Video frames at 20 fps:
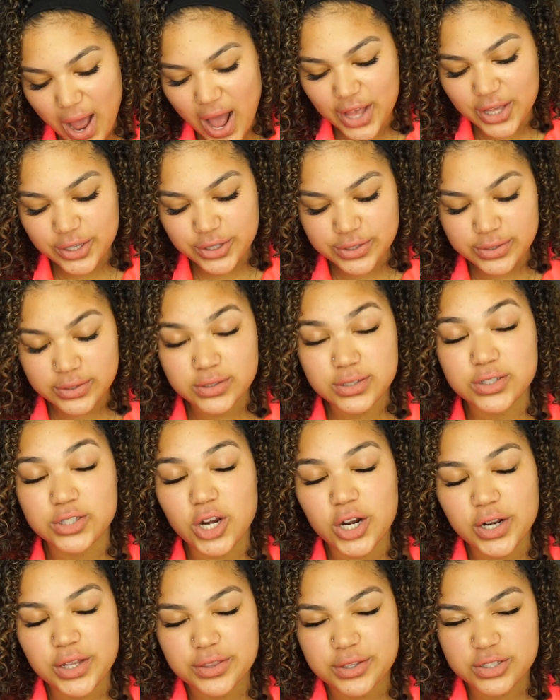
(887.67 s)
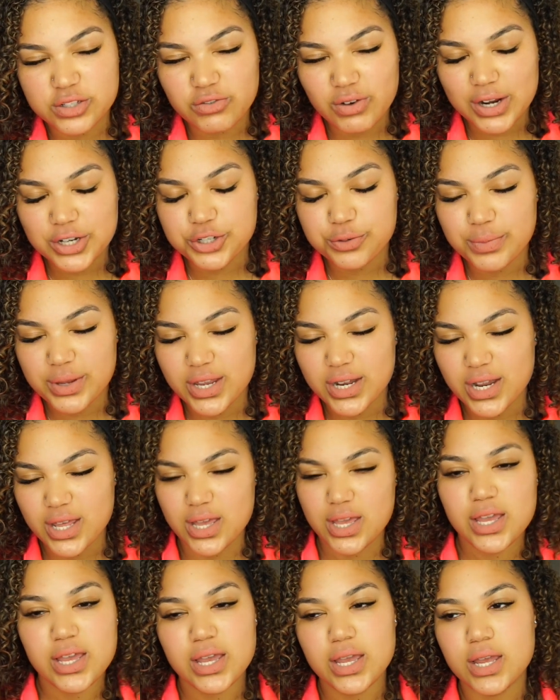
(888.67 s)
I started this regimen
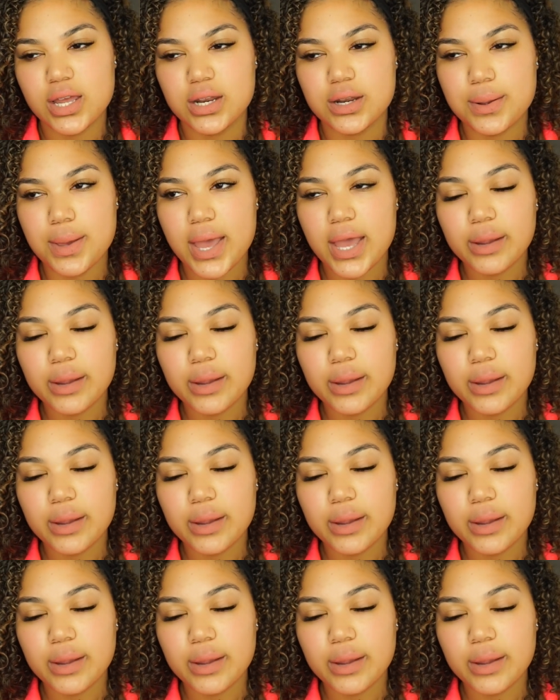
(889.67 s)
in